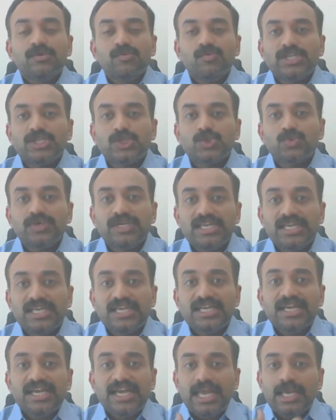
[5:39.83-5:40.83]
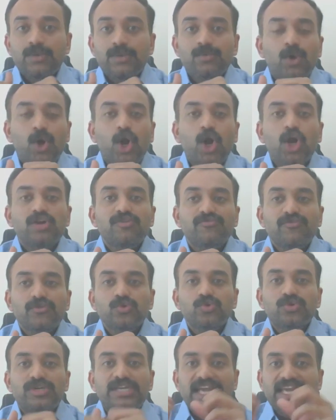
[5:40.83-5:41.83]
which will involve
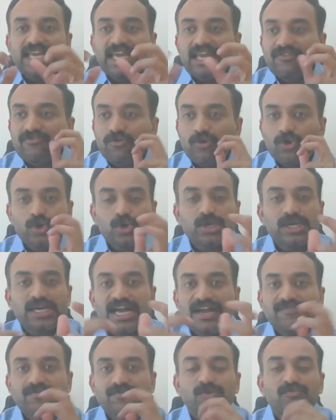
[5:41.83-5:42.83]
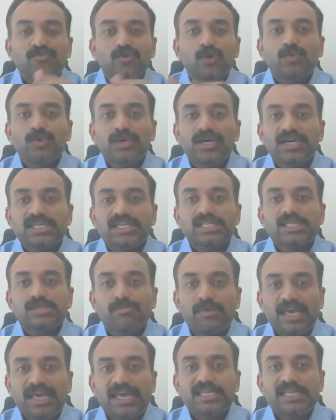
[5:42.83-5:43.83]
you taking photographs of your
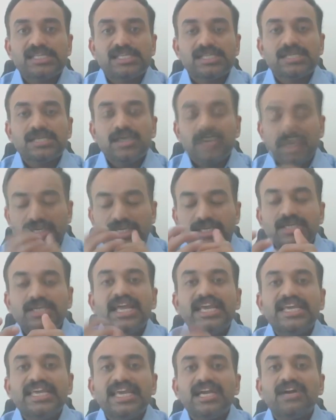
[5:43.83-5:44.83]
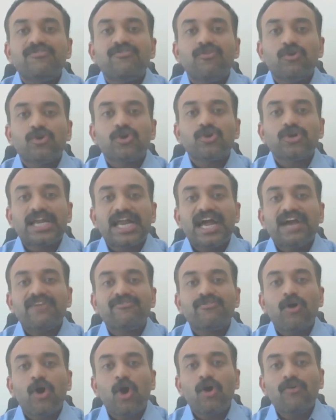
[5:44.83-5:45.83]
workspace, taking a
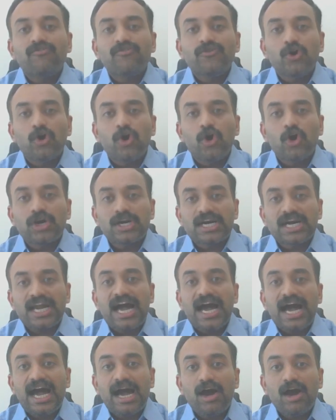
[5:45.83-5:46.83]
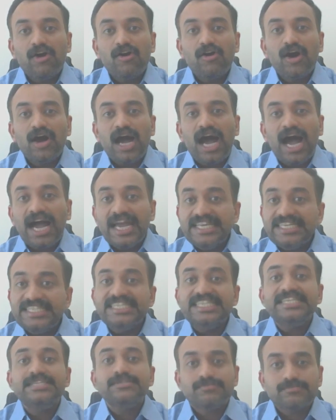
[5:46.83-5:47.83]
photograph of your
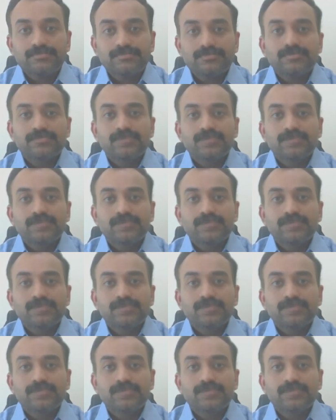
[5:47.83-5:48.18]
ID,